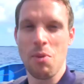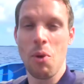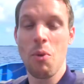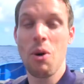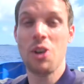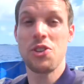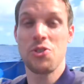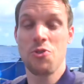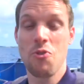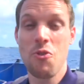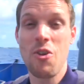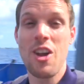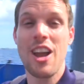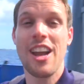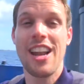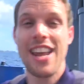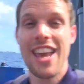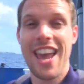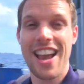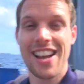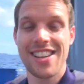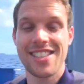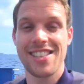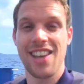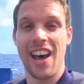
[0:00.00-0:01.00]
But what's really
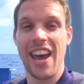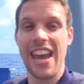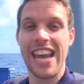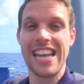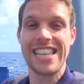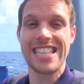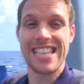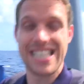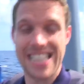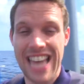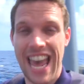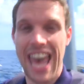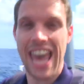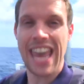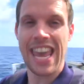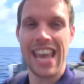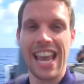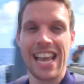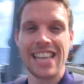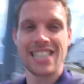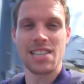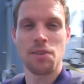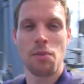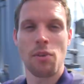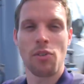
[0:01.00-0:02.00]
exciting today
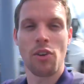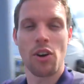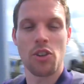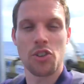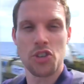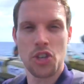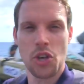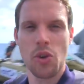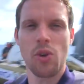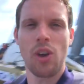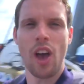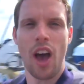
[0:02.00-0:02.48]
is that we've got two